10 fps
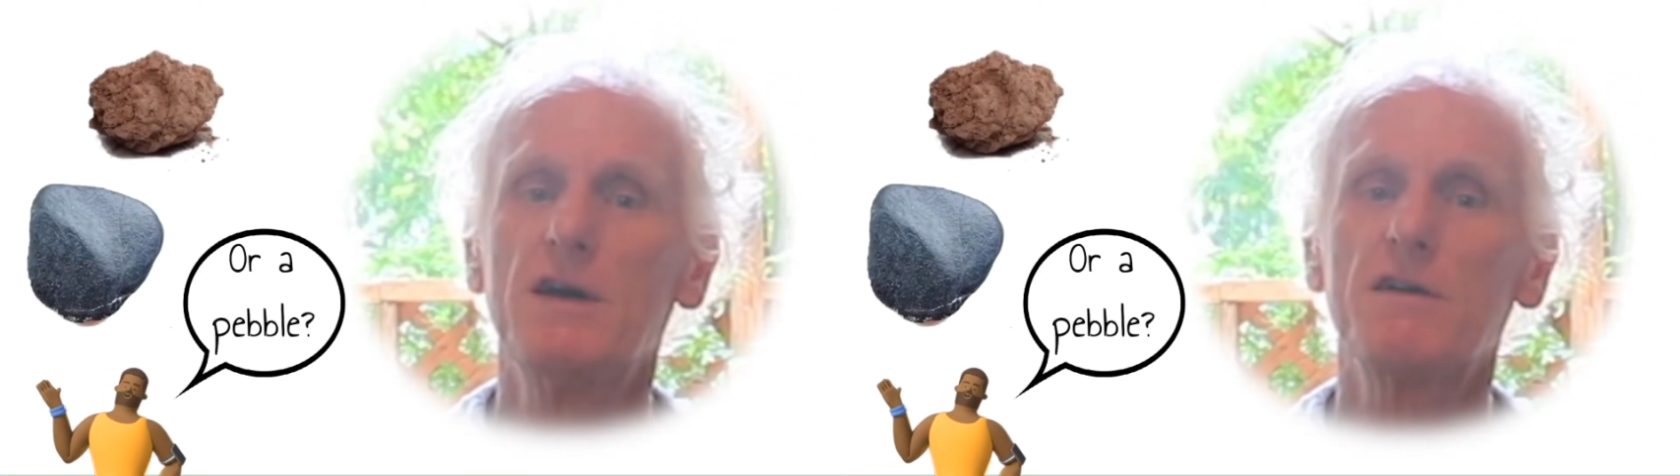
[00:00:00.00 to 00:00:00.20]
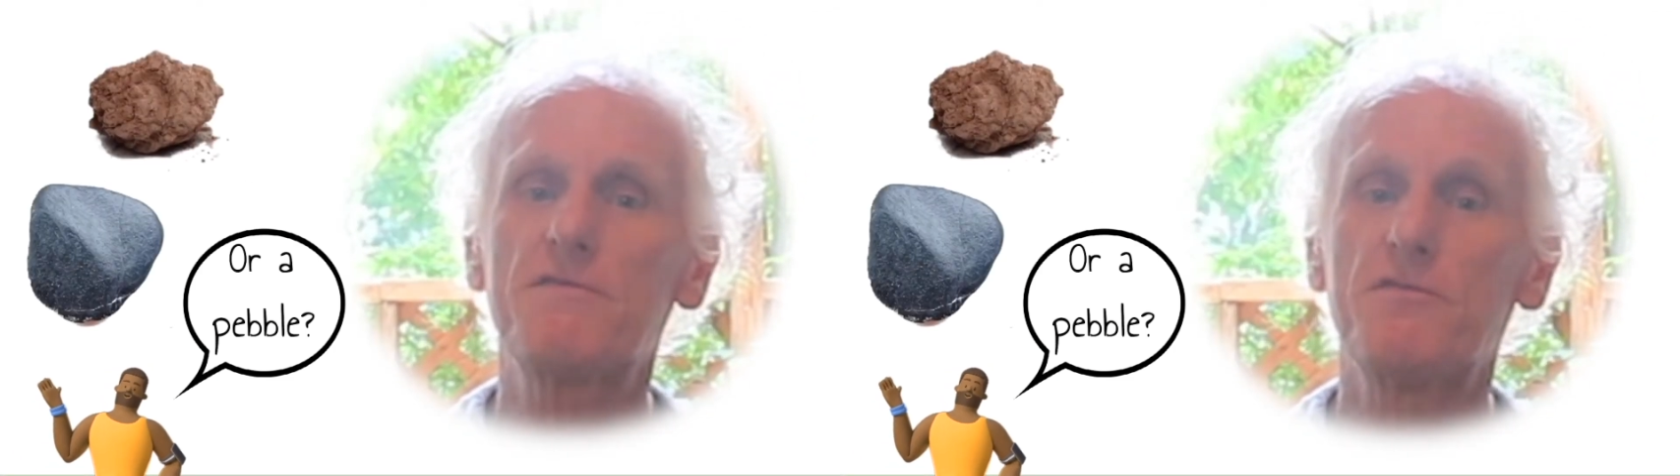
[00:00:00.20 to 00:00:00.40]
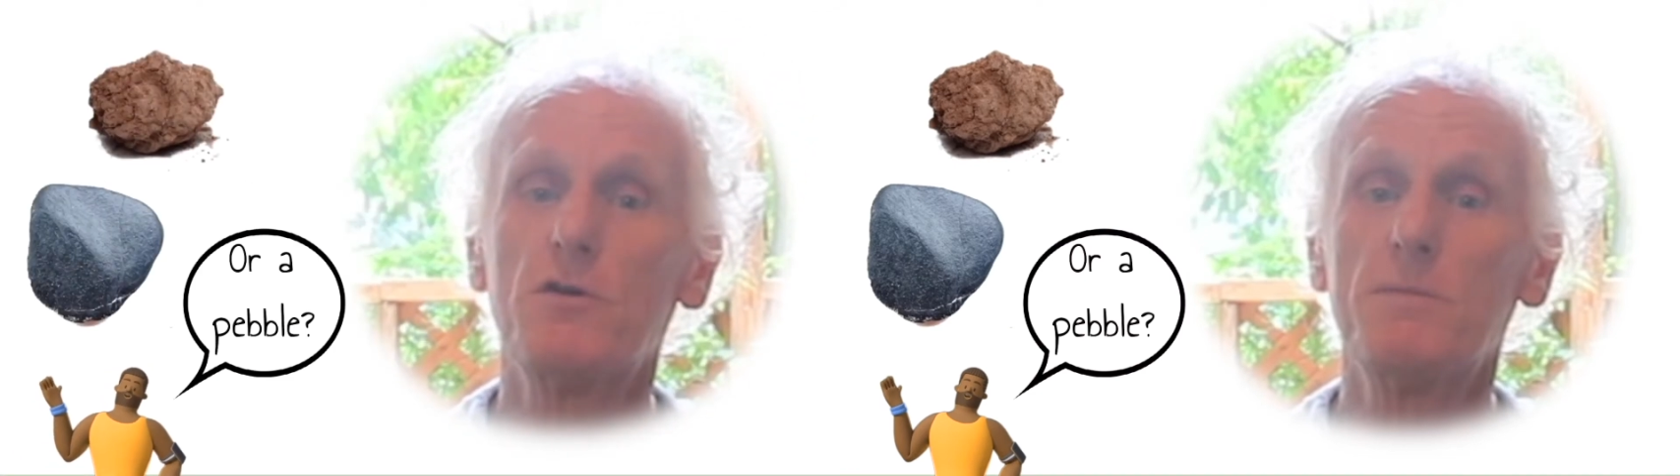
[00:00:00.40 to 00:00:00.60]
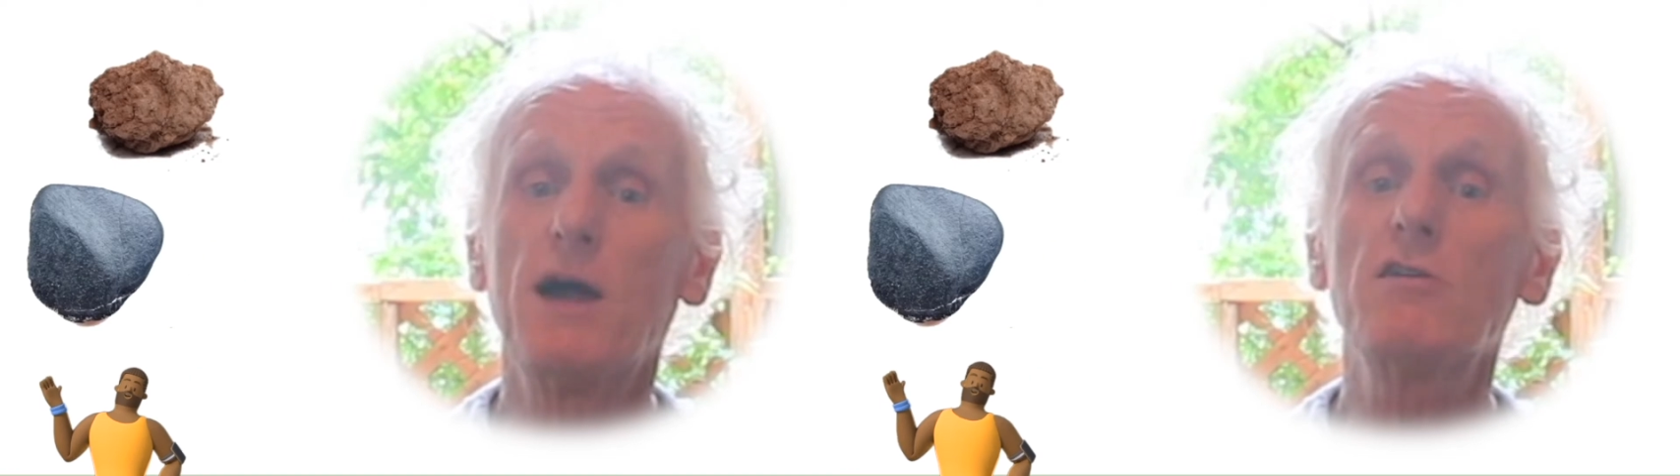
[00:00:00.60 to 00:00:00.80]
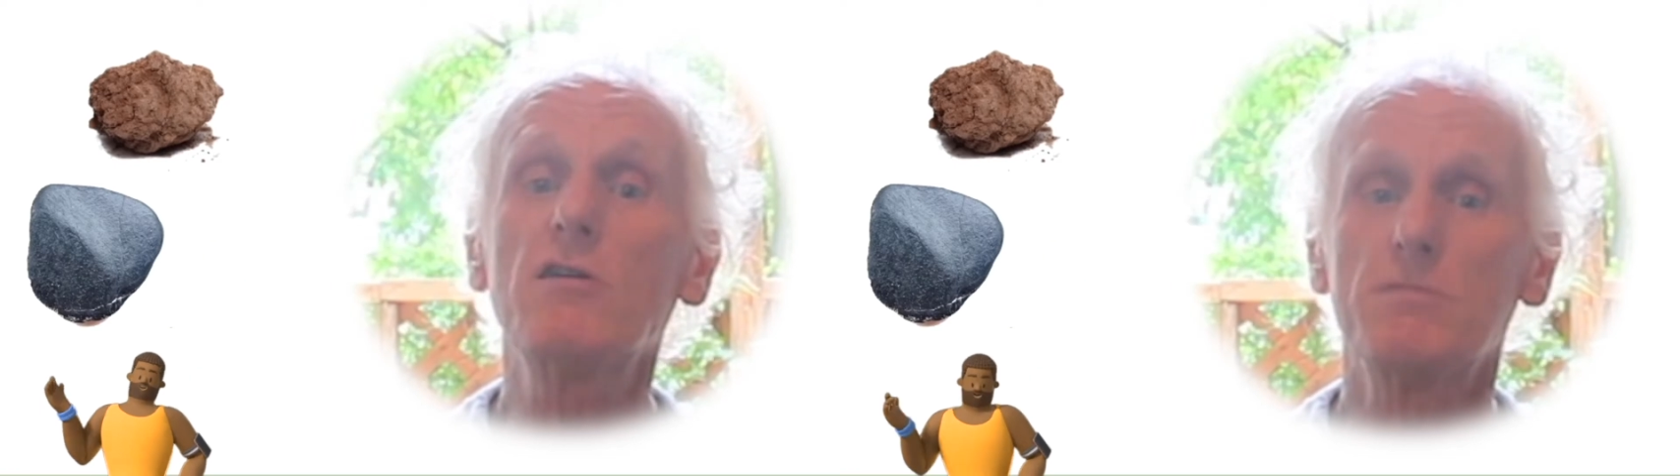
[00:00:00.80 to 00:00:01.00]
and form
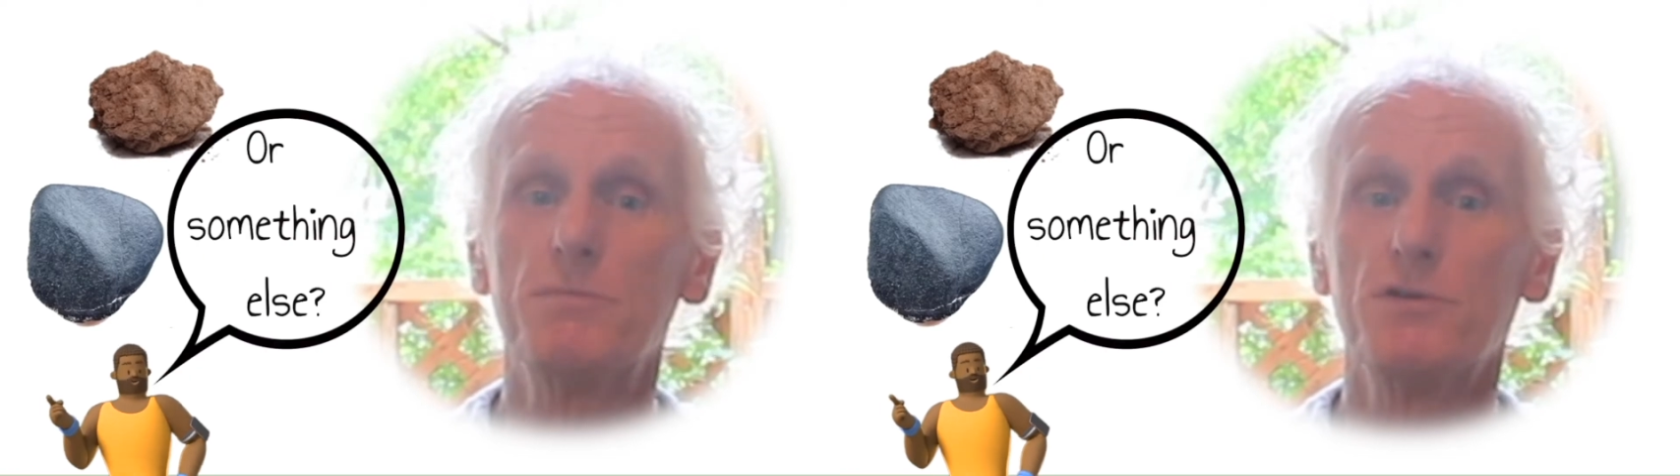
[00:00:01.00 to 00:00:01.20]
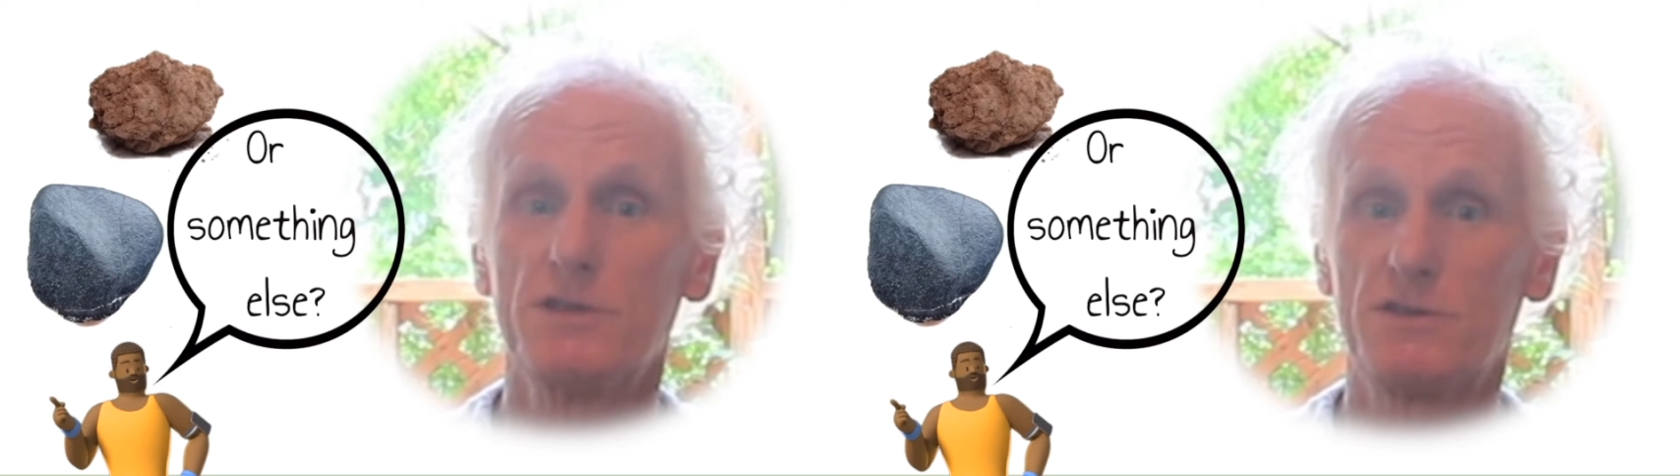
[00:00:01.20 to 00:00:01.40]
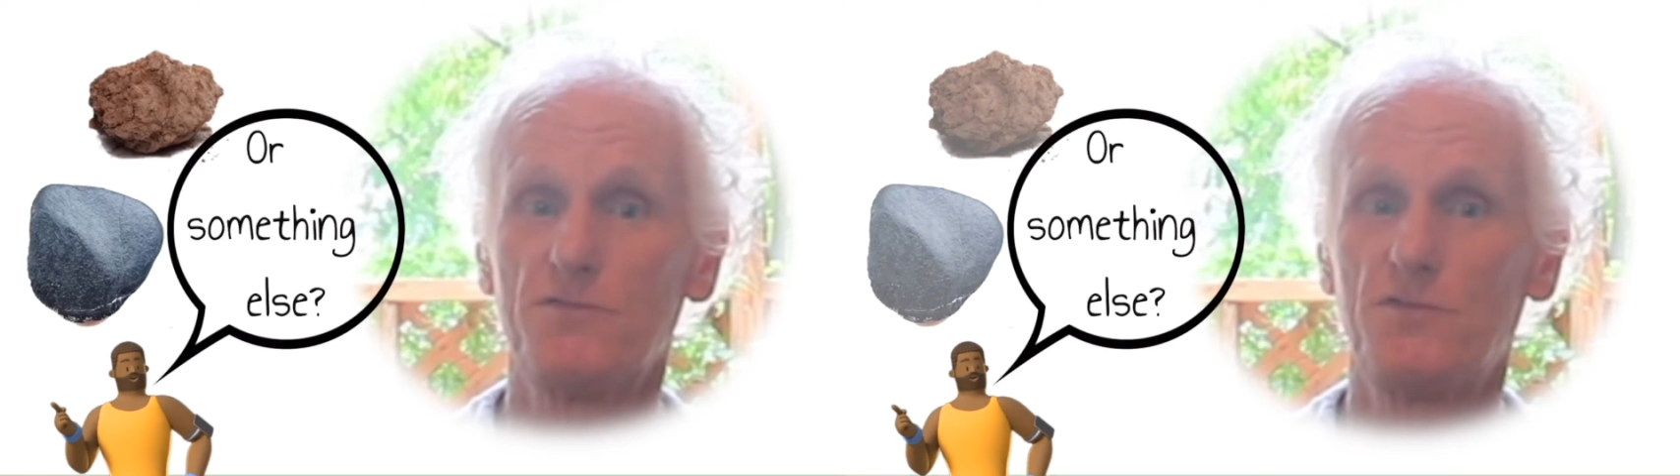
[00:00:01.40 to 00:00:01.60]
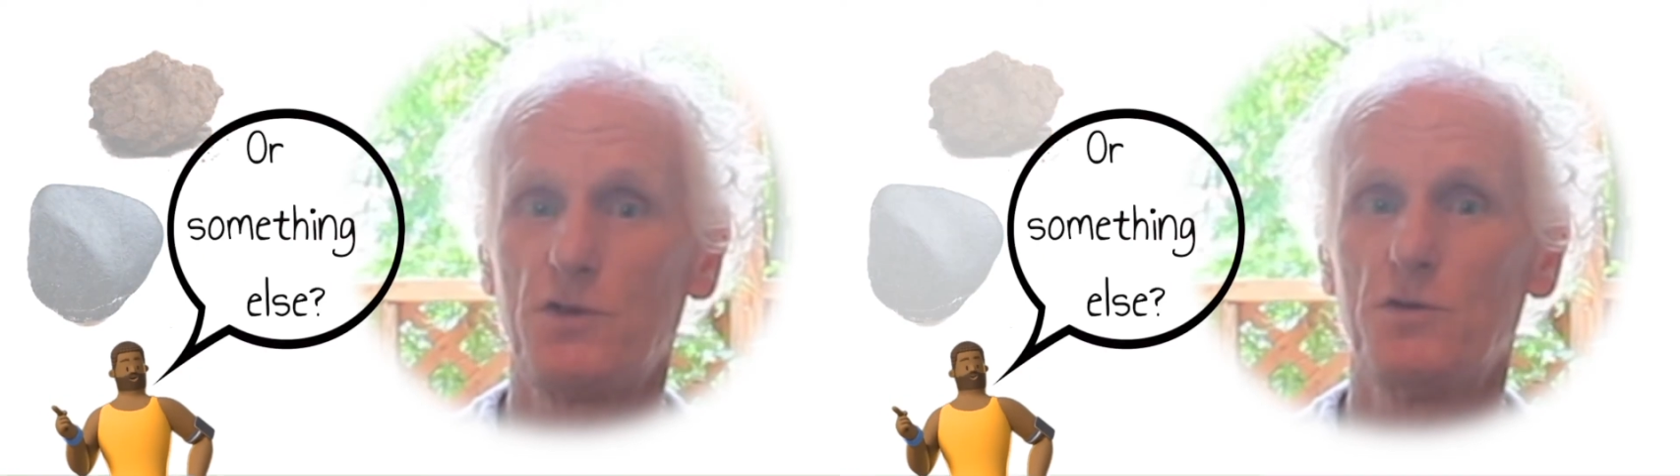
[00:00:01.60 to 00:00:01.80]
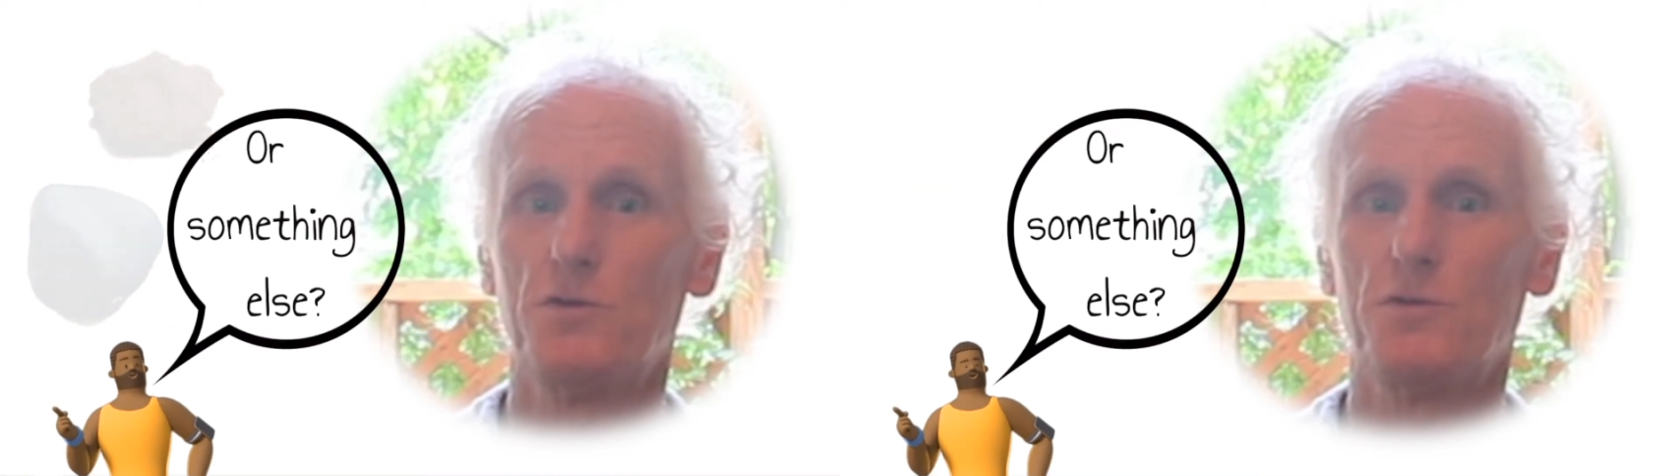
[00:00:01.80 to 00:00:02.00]
our own point of
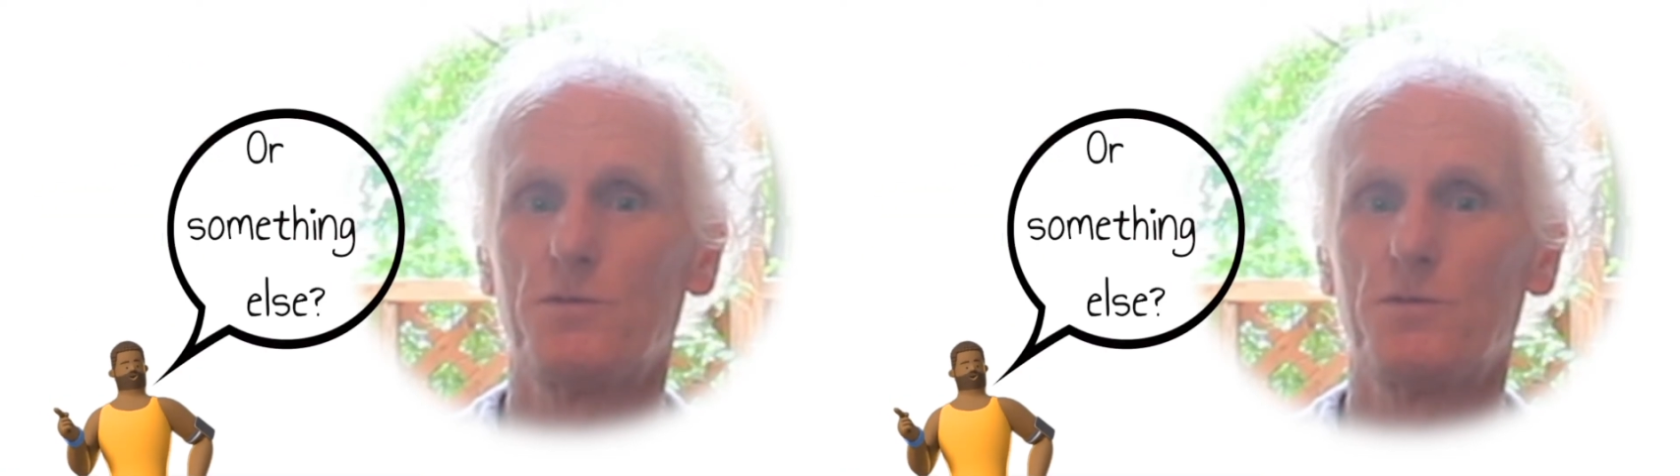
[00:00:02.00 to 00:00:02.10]
view.